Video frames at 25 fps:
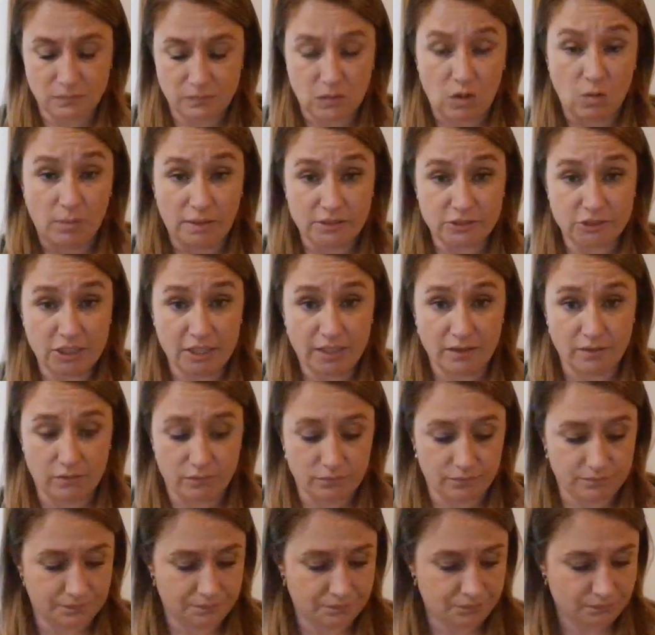on my
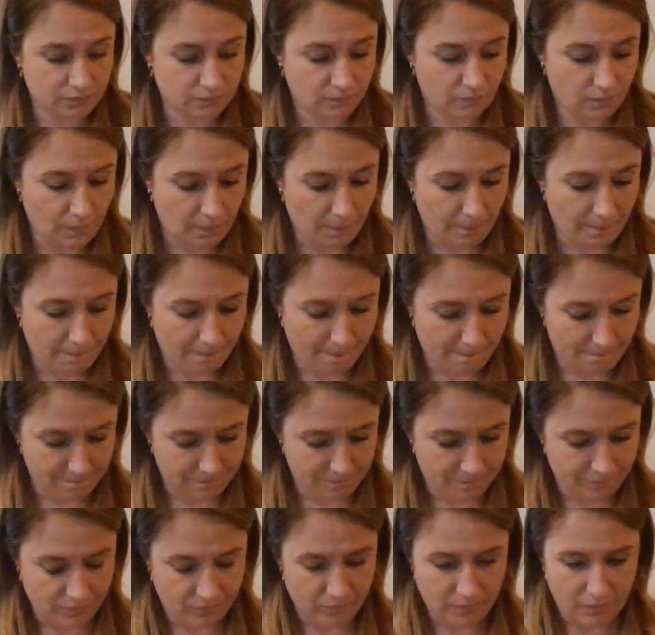channel.
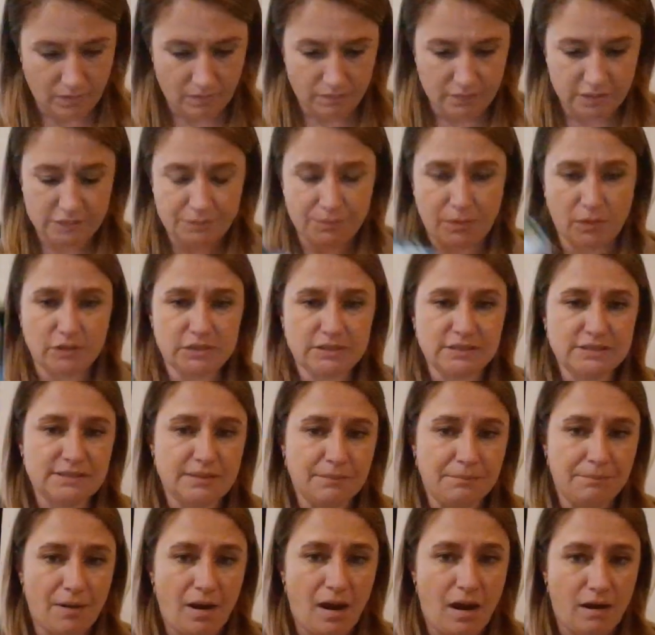This person's
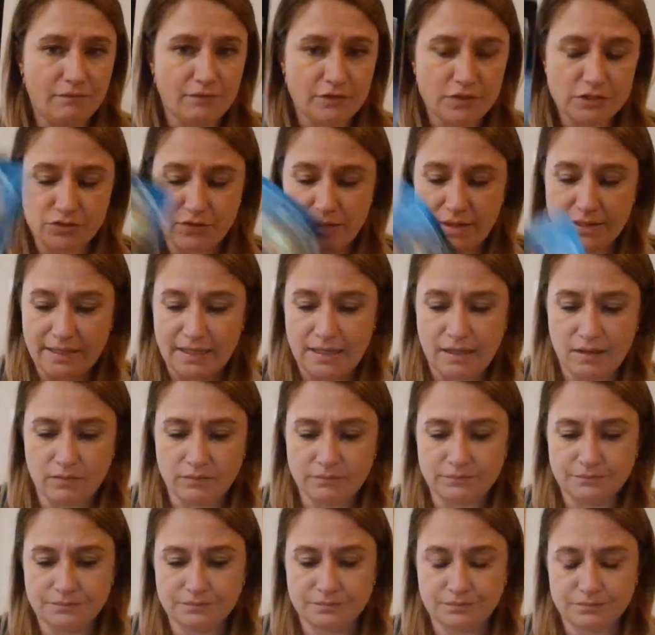impoverished right
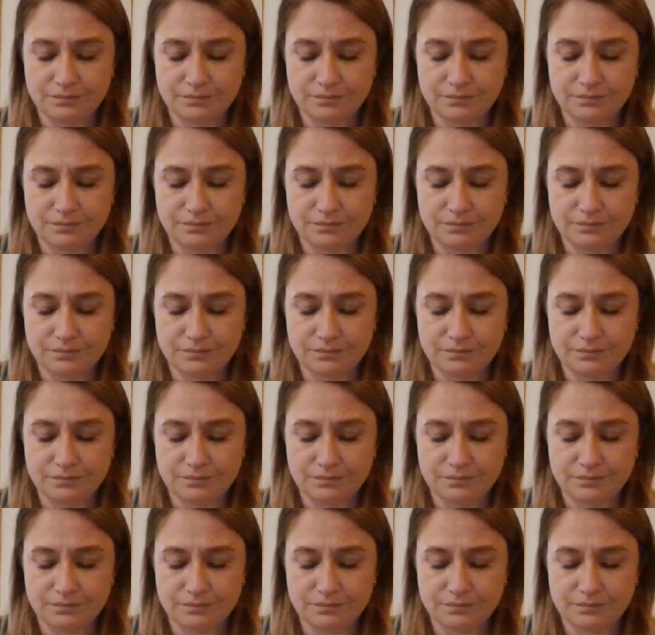now.